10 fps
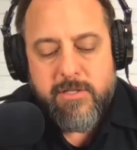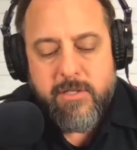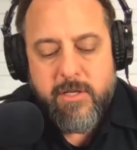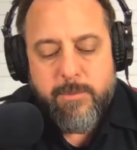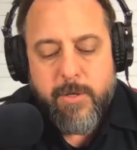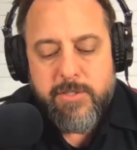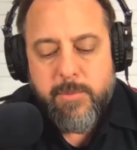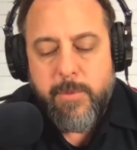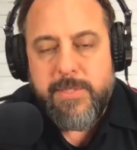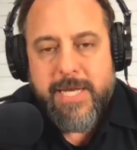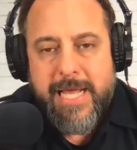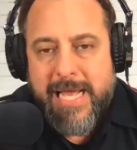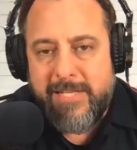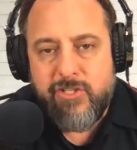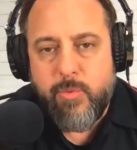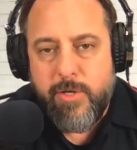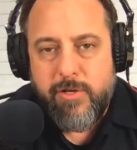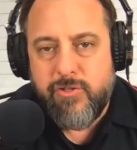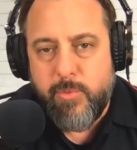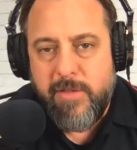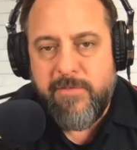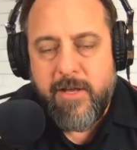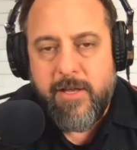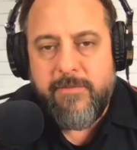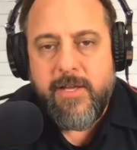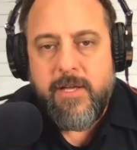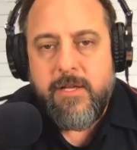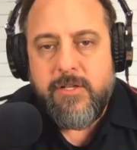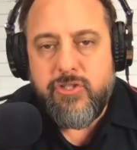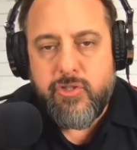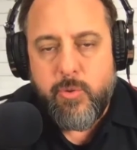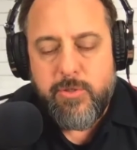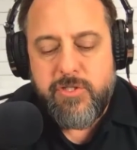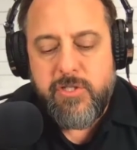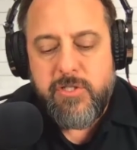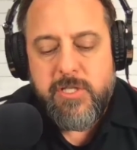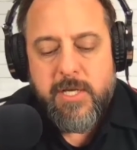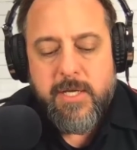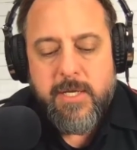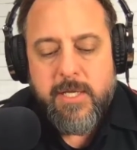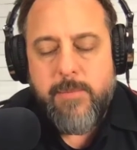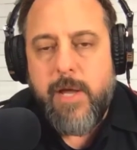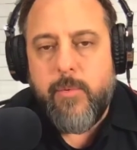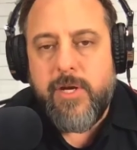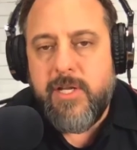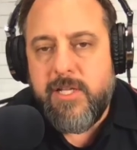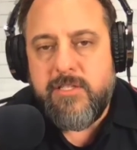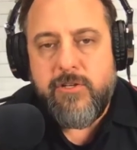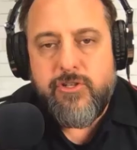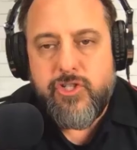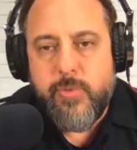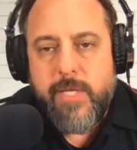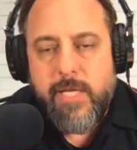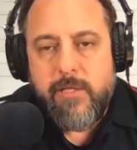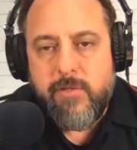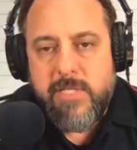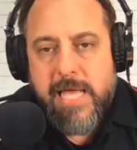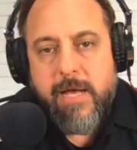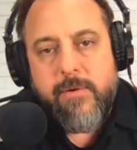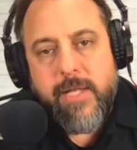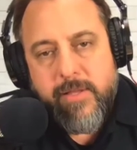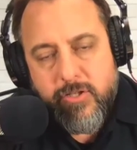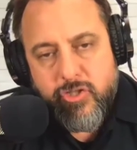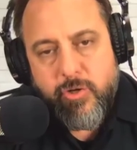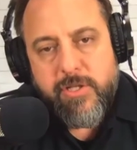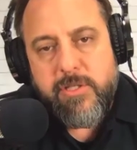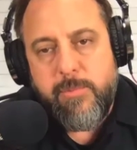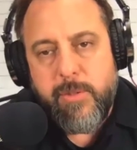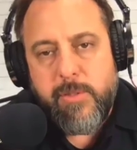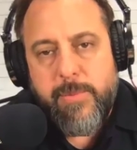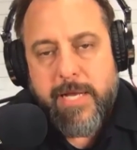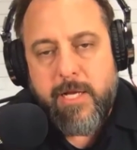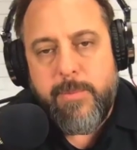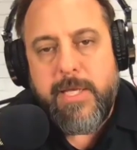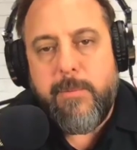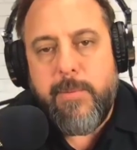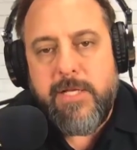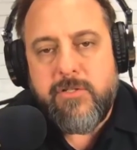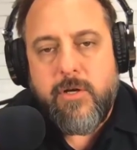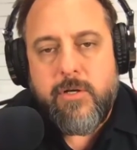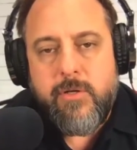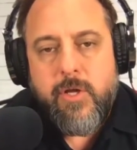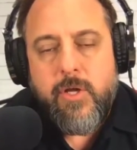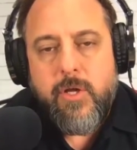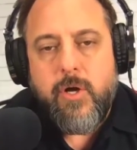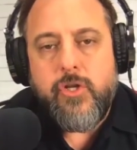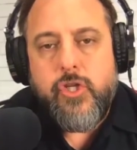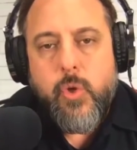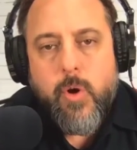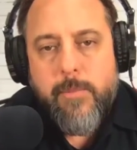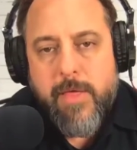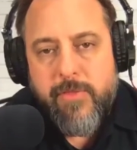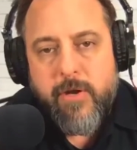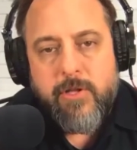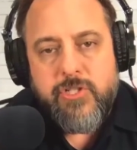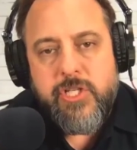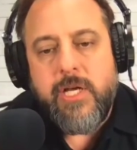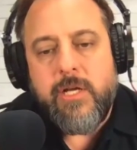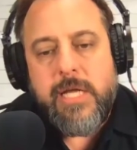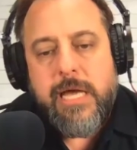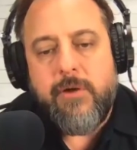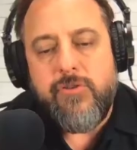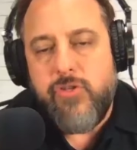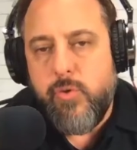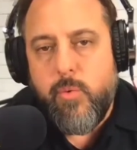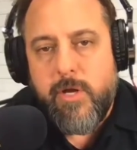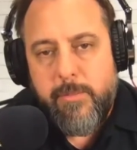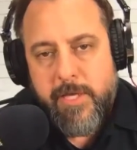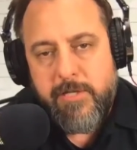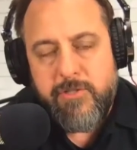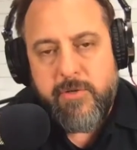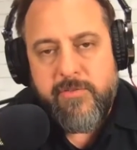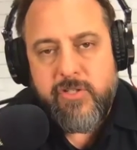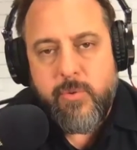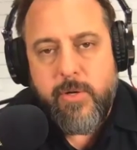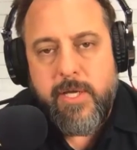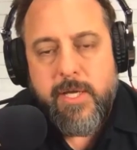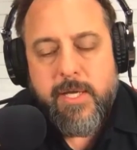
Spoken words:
a parts department that has 20 or 25 sources, you might want to consider shrinking those down and then starting to build it back up again based on your methodology, on how you want to manage your inventory.